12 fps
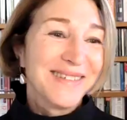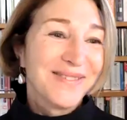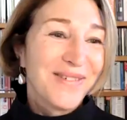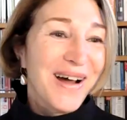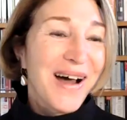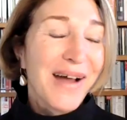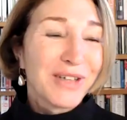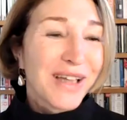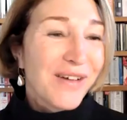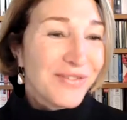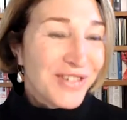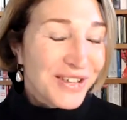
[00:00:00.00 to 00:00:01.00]
Well, I would
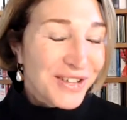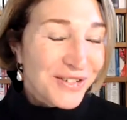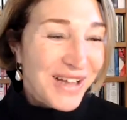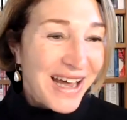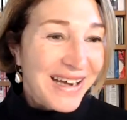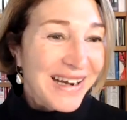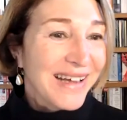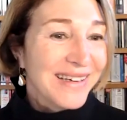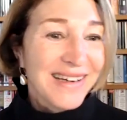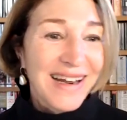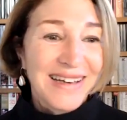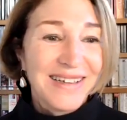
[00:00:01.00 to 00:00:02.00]
love to do that.
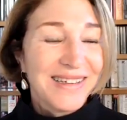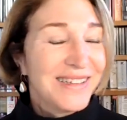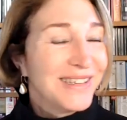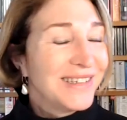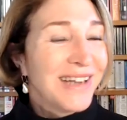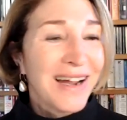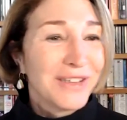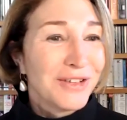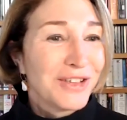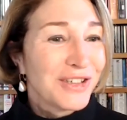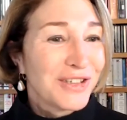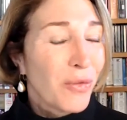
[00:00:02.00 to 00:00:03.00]
And John, you're
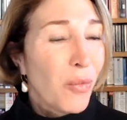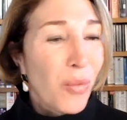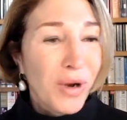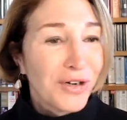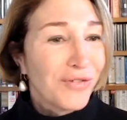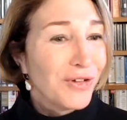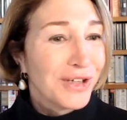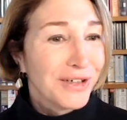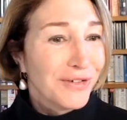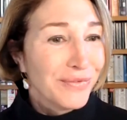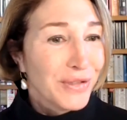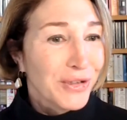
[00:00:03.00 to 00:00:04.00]
just a wonderful
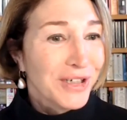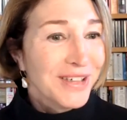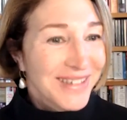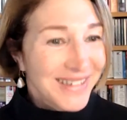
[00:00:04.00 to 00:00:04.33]
interviewer.